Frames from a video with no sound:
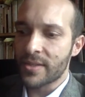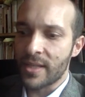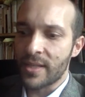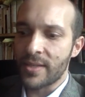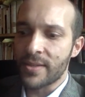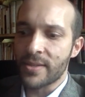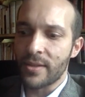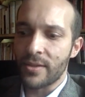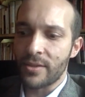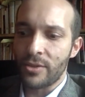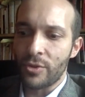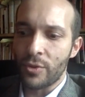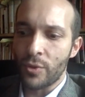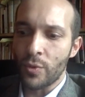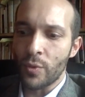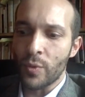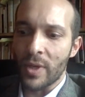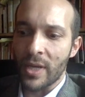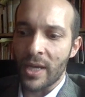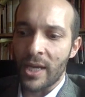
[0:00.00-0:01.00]
says that
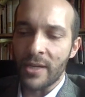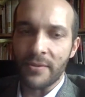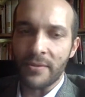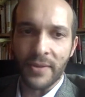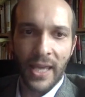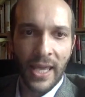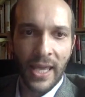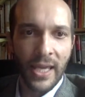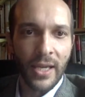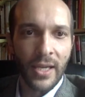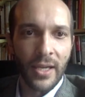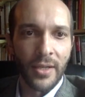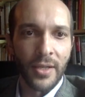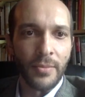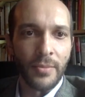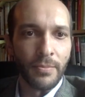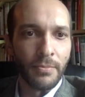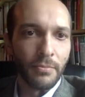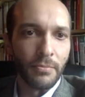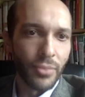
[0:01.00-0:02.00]
you kind of can
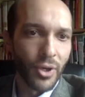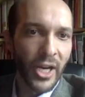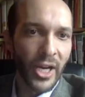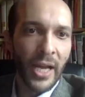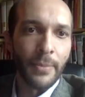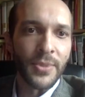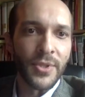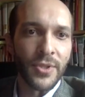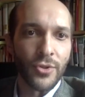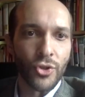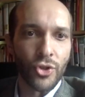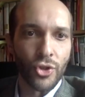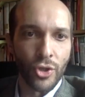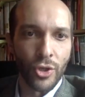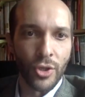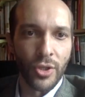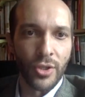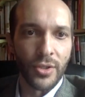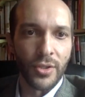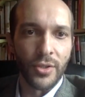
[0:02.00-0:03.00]
and perhaps
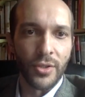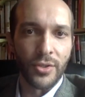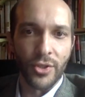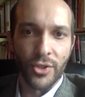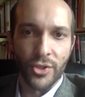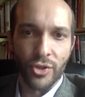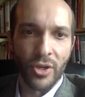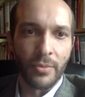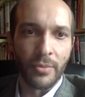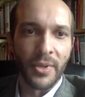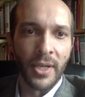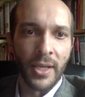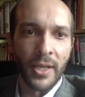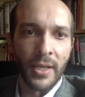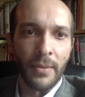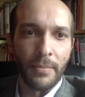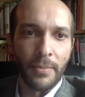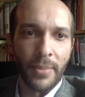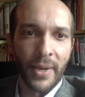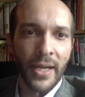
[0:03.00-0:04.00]
should
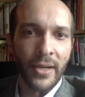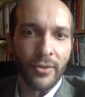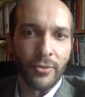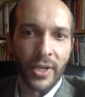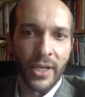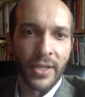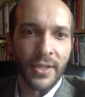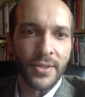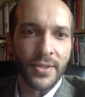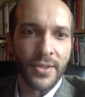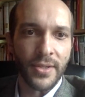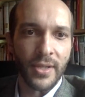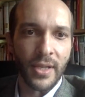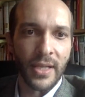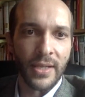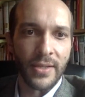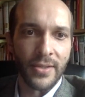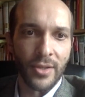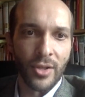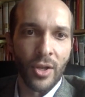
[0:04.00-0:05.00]
discriminate by race
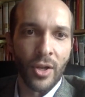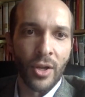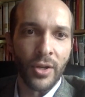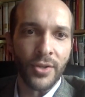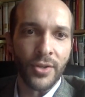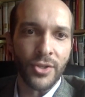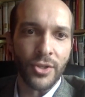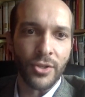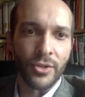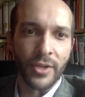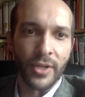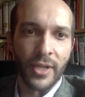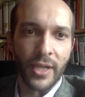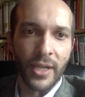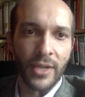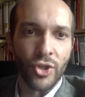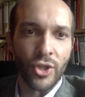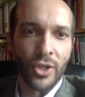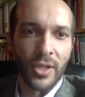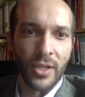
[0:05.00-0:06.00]
as long as you're
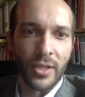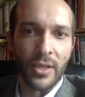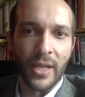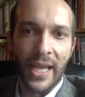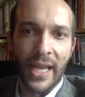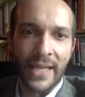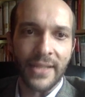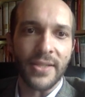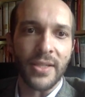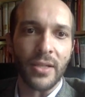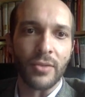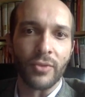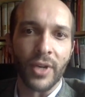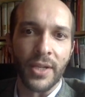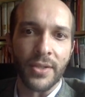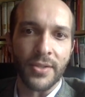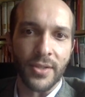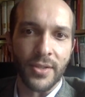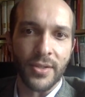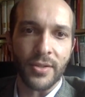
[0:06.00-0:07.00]
engaging in anti
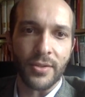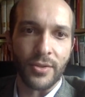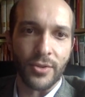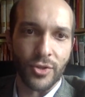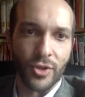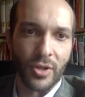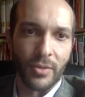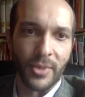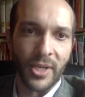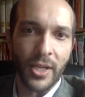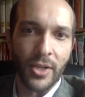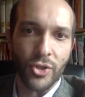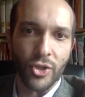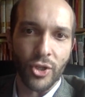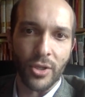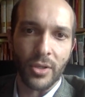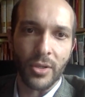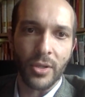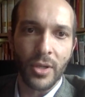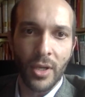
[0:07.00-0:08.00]
racist
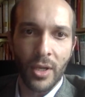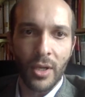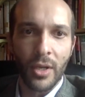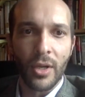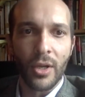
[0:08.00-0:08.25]
discrimination,